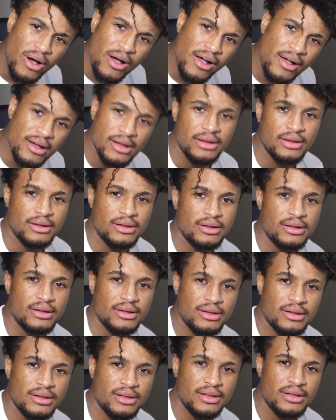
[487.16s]

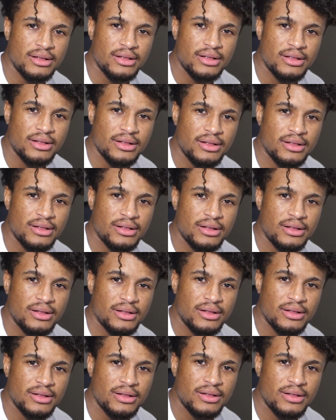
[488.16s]

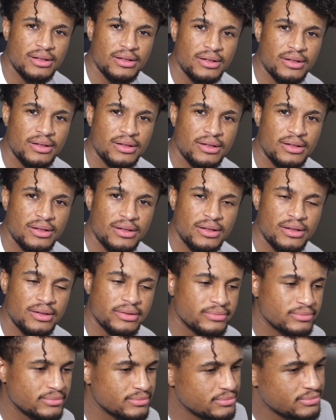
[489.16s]

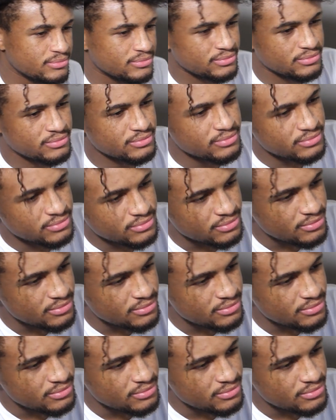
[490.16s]
Nothing is said.